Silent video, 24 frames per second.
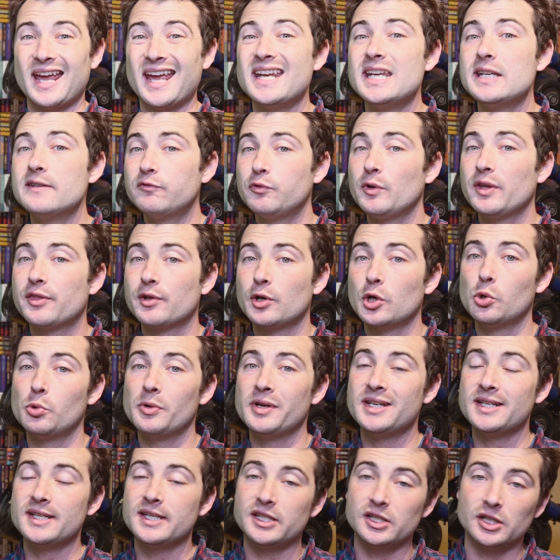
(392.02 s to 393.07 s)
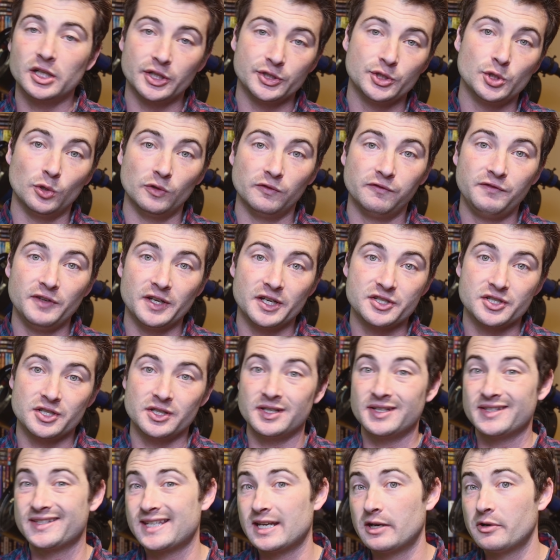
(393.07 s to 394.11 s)
And if we throw in young adult
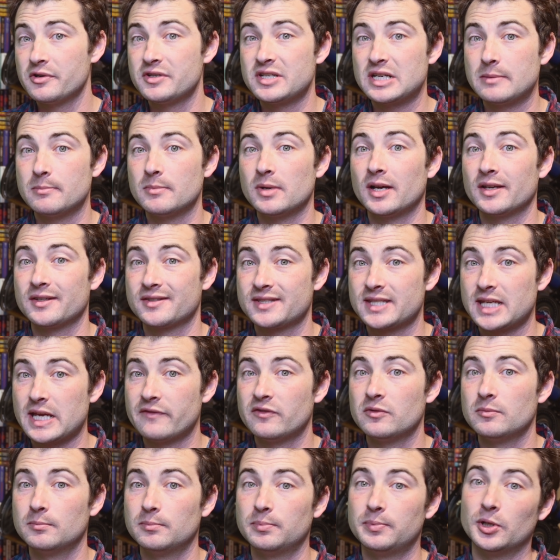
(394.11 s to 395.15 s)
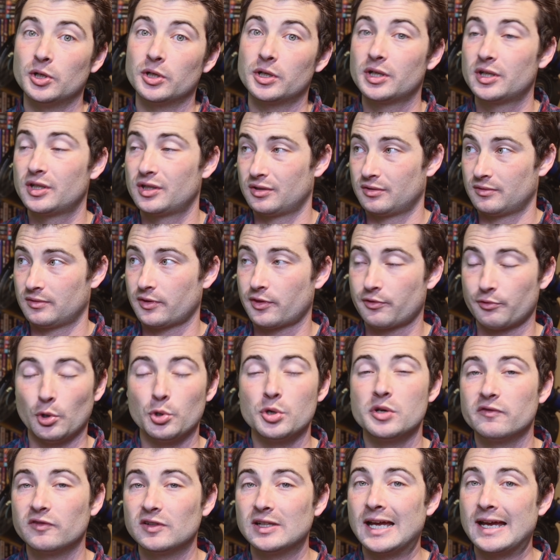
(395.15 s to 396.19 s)
fiction, Sarah J. Maas' 7-book
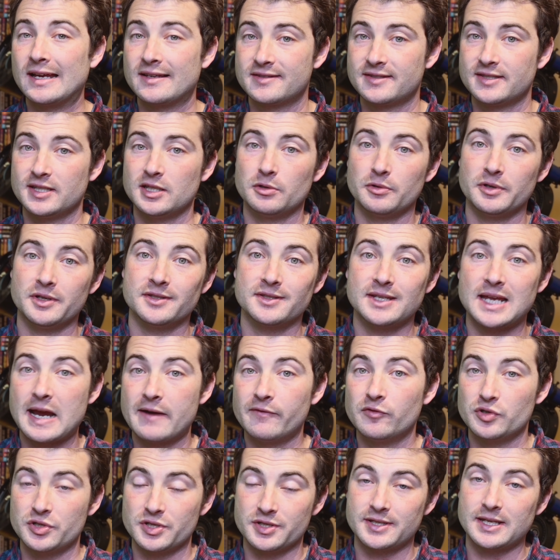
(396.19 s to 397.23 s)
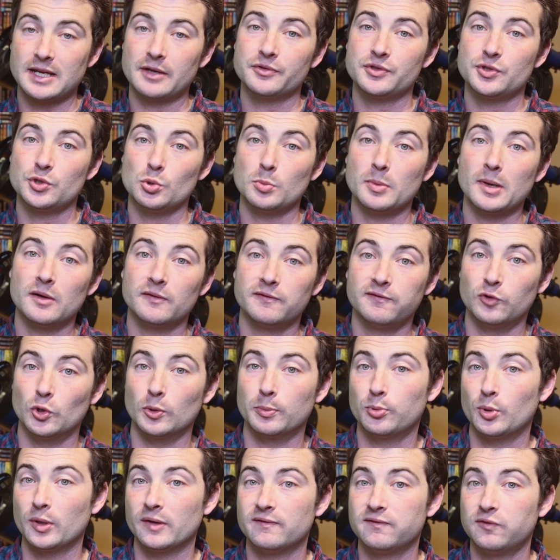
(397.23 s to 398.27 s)
Throne of Glass series averages out to about
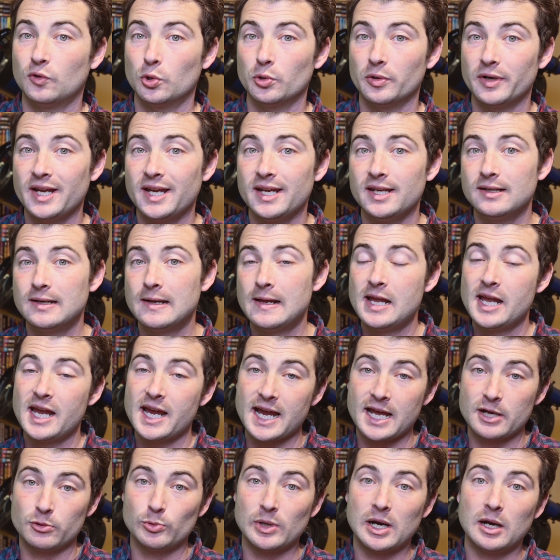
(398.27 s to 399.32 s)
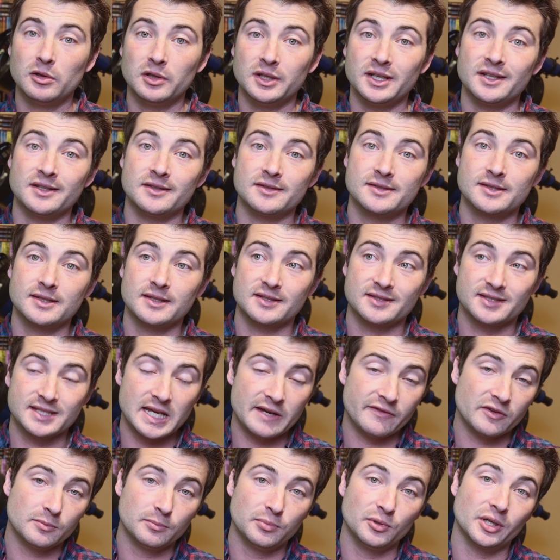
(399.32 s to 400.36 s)
4.48, and Rowling's
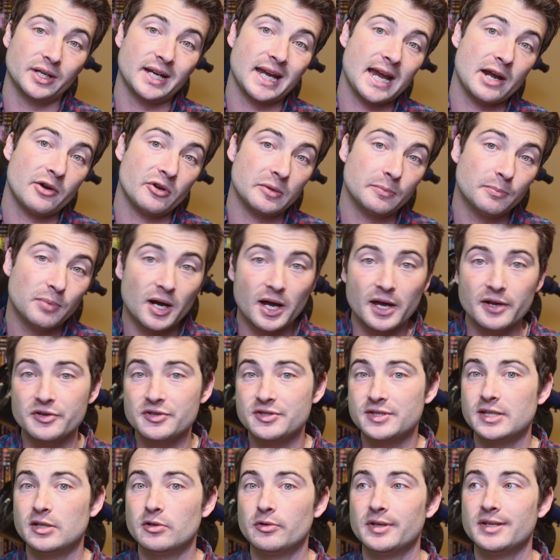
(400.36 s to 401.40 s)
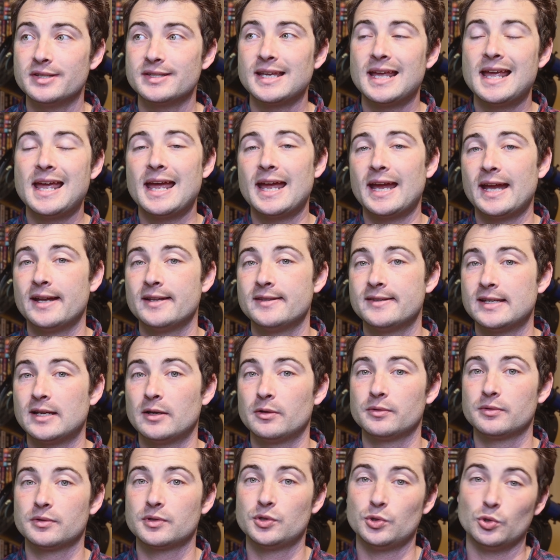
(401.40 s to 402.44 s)
7-book Harry Potter series adds
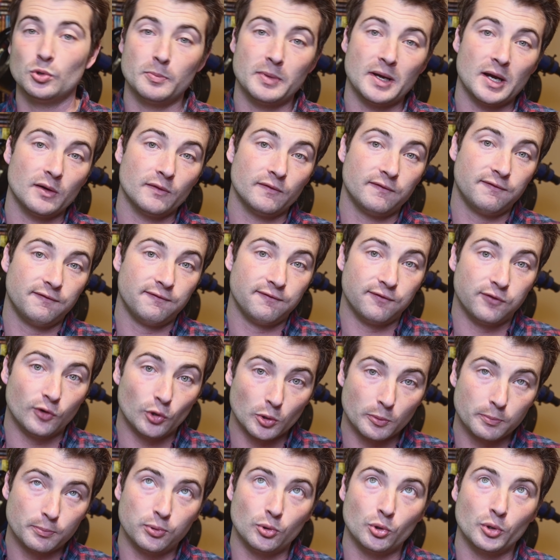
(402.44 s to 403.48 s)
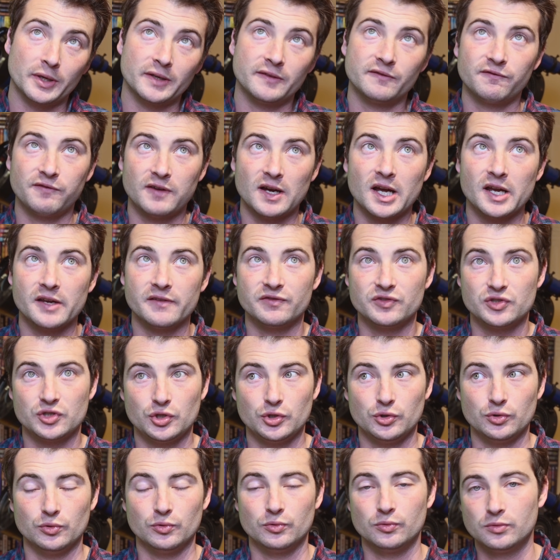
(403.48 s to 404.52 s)
out to about
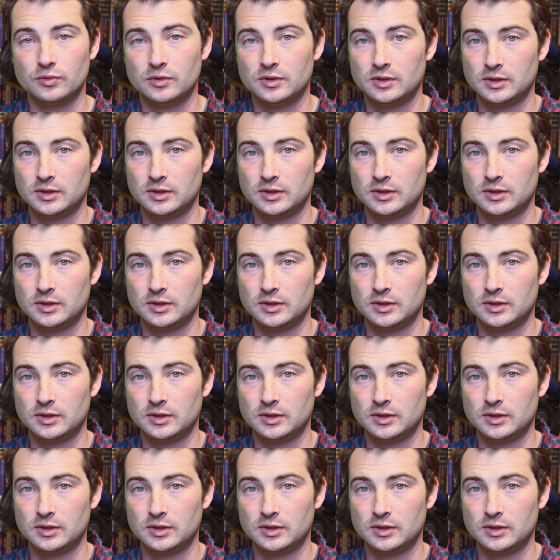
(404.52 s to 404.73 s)
4.52.